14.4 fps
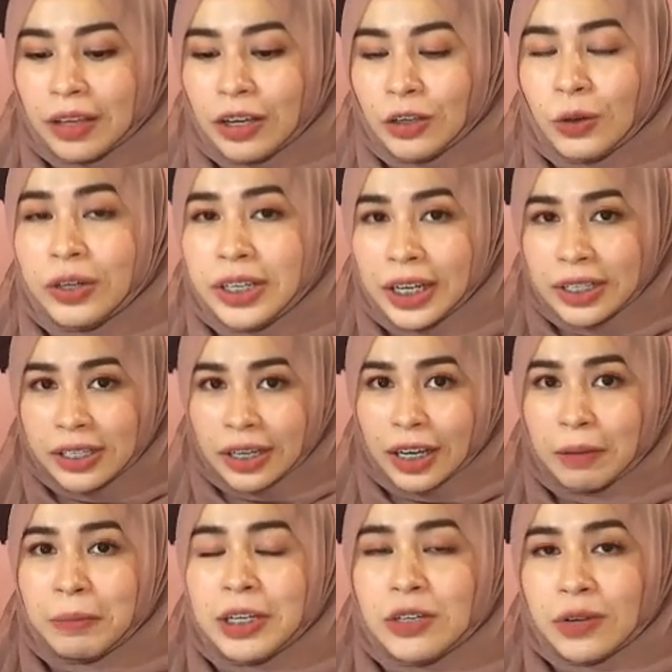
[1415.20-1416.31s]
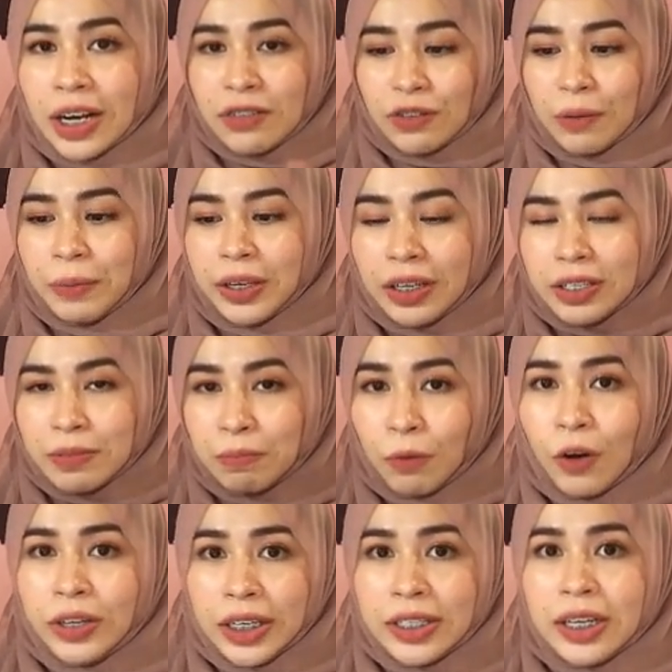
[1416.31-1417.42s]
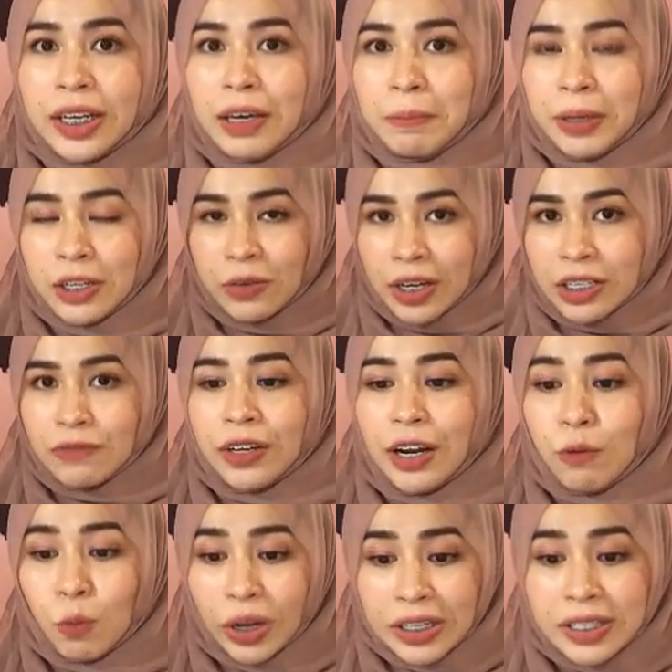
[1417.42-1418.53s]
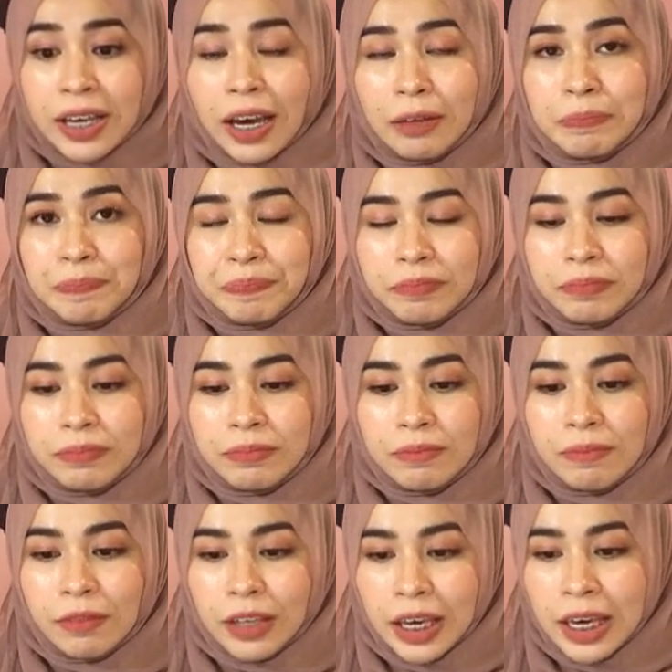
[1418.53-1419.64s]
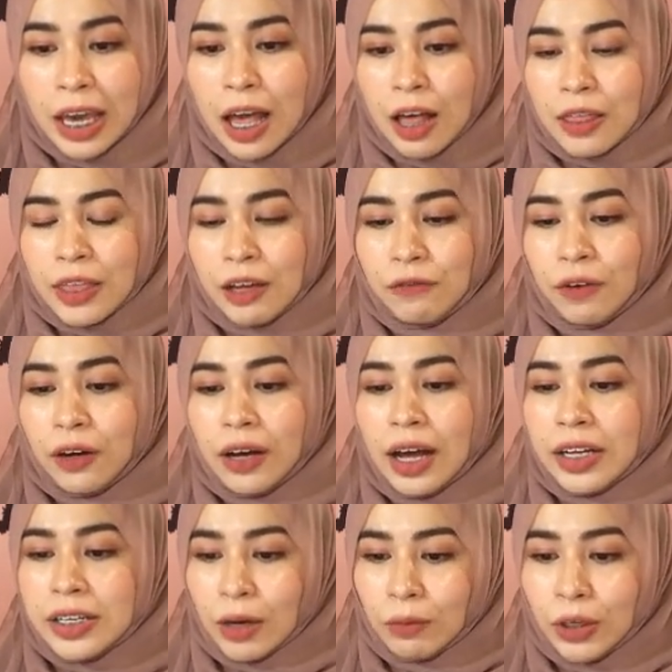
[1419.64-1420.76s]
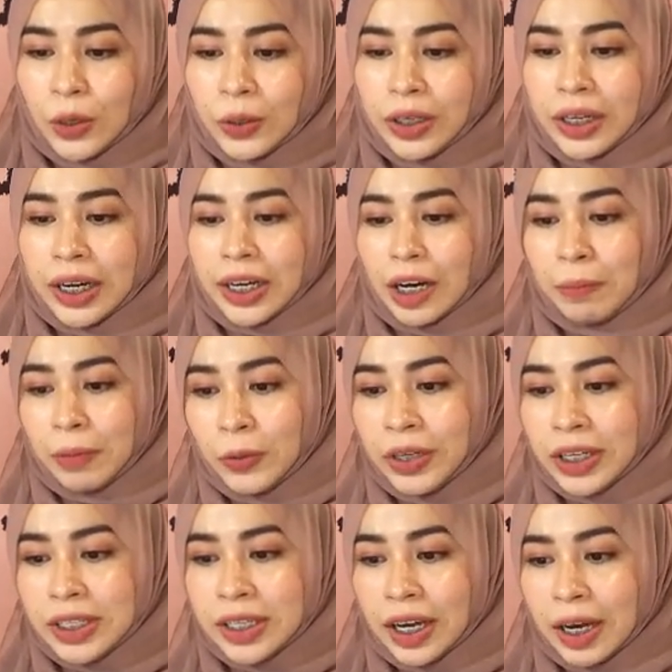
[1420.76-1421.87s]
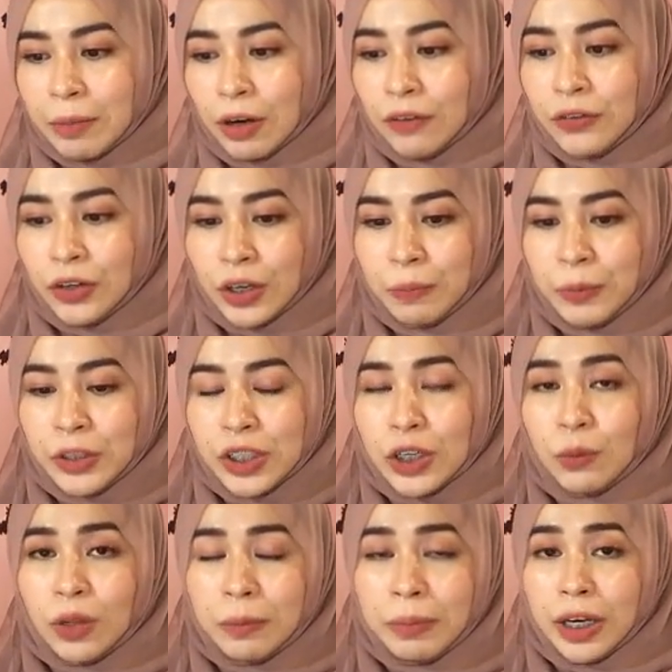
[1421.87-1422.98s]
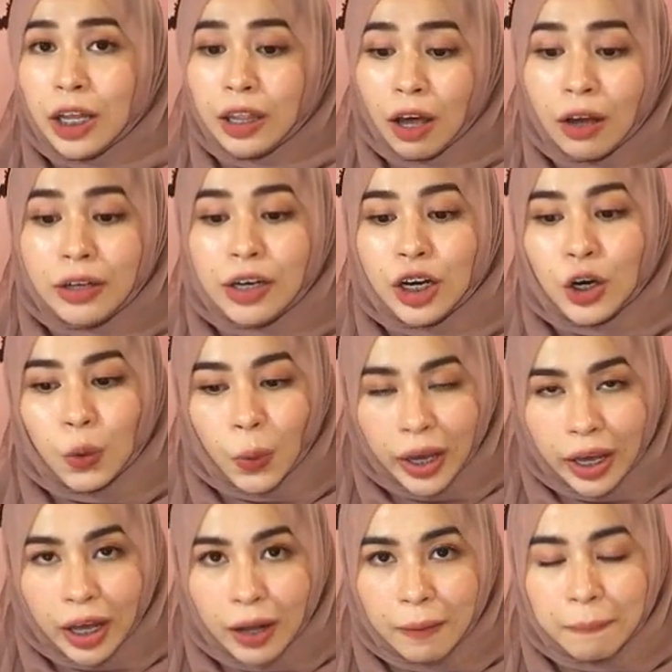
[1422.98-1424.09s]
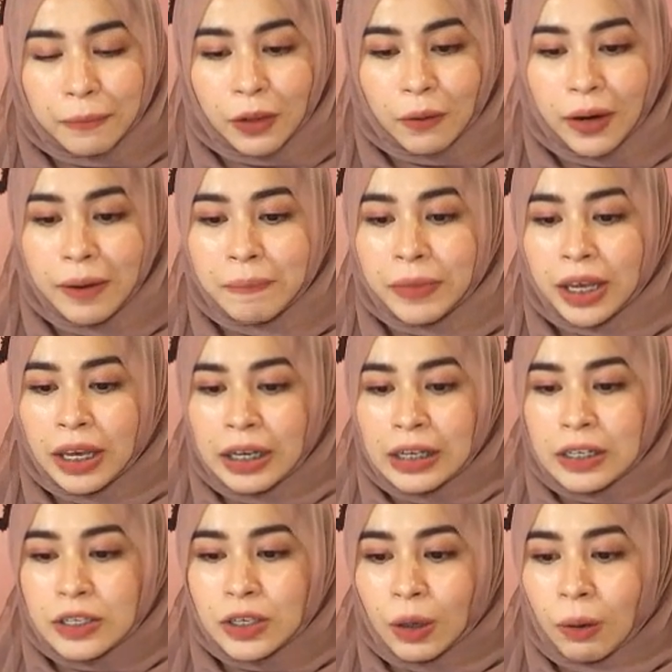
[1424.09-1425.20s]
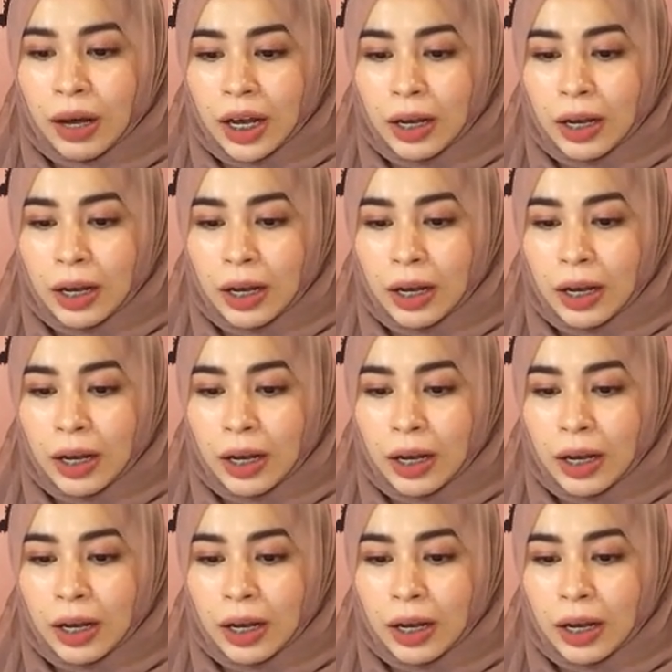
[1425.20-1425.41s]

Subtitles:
your data can be transferred, because more data can be transferred at one time. Okay, therefore downloading and uploading time of your computer will be a lot quicker. All right, so